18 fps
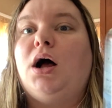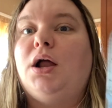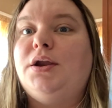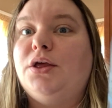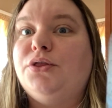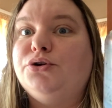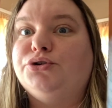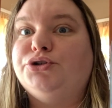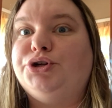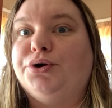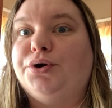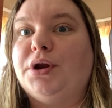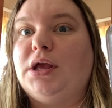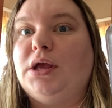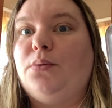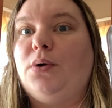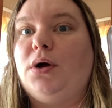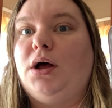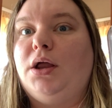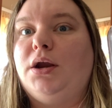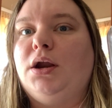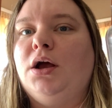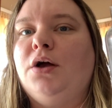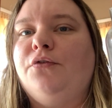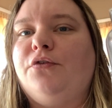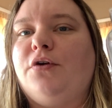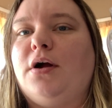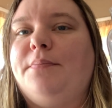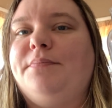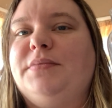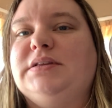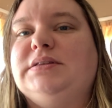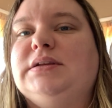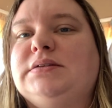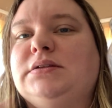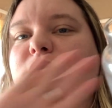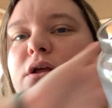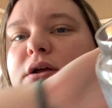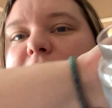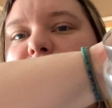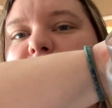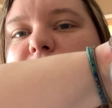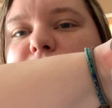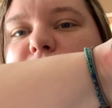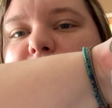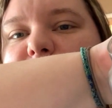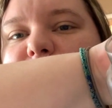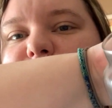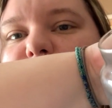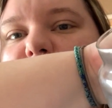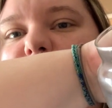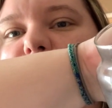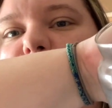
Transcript: another dirty one from, this doesn't look nearly as bad.